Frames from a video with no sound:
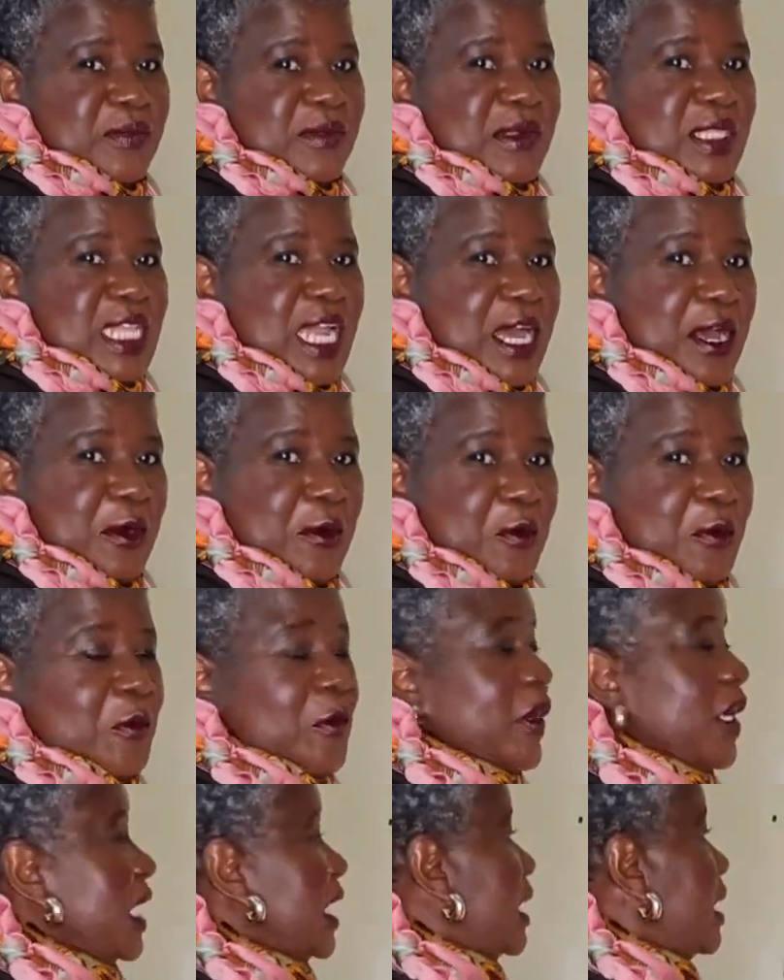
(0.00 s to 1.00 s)
Now,
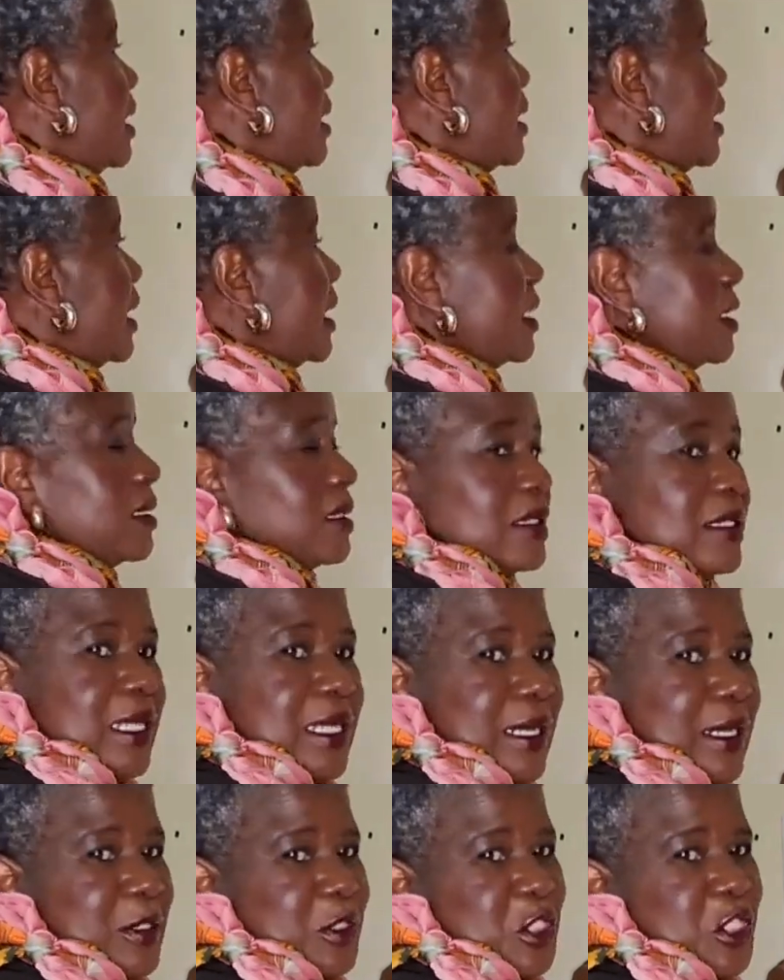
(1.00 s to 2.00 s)
here is the
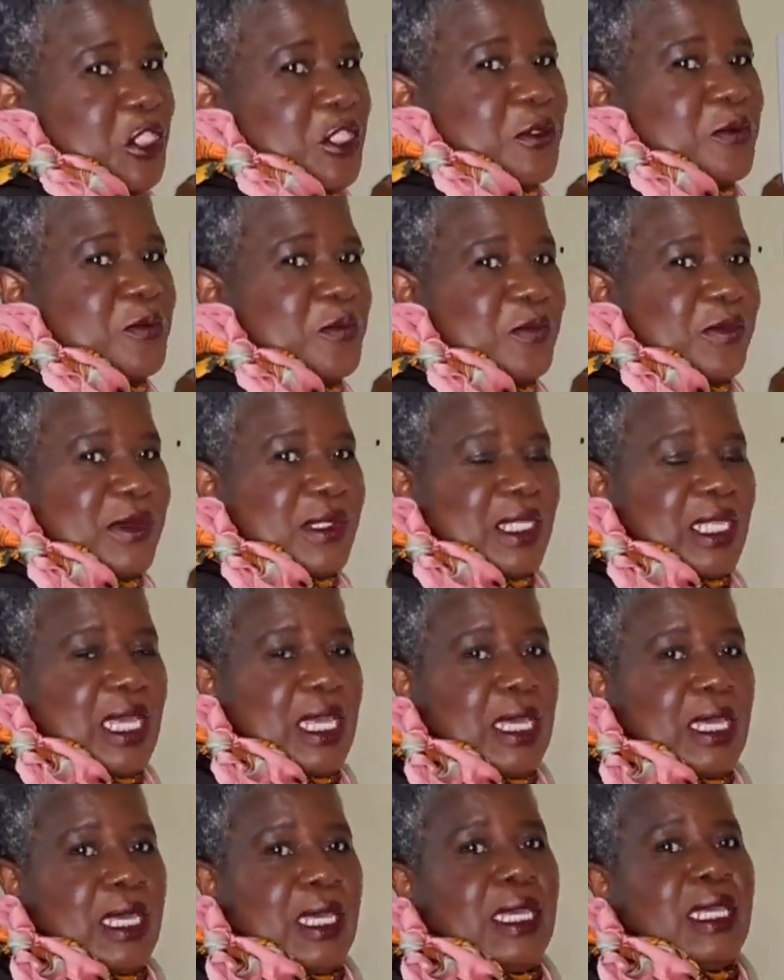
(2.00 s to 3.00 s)
catch.
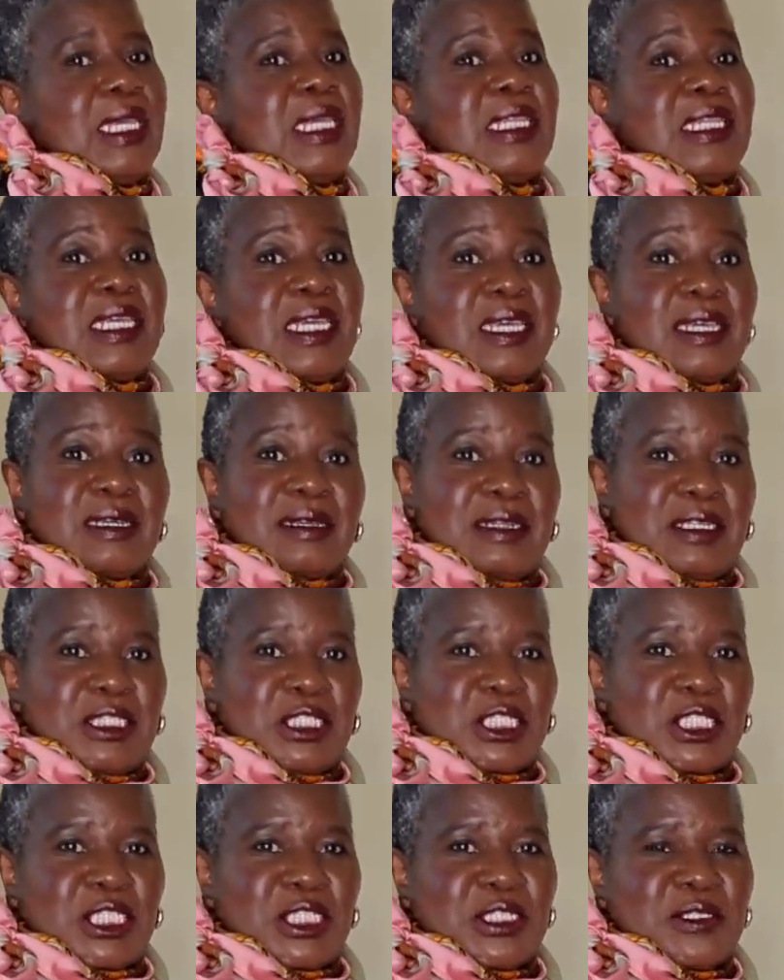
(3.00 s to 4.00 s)
In
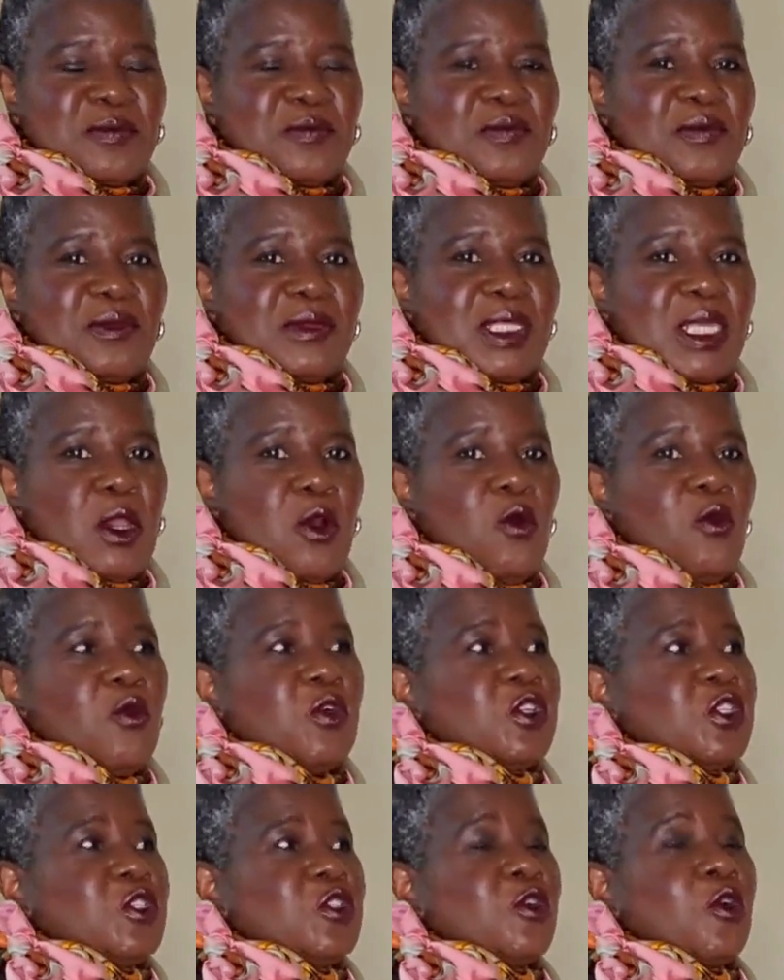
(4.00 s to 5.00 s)
English,
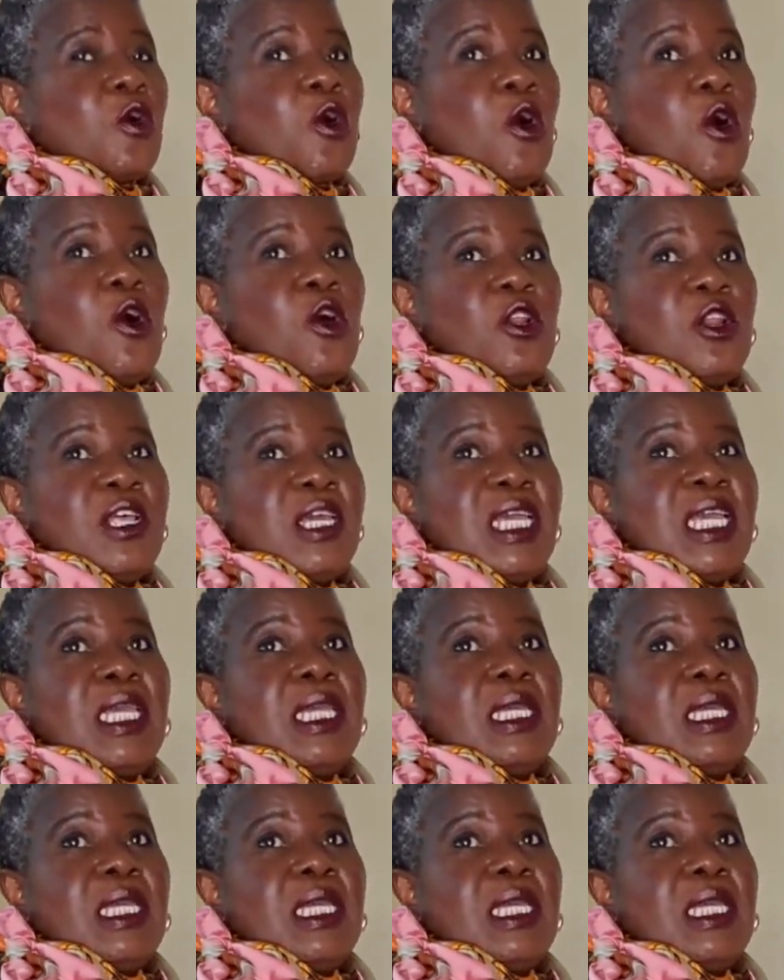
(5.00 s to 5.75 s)
what you call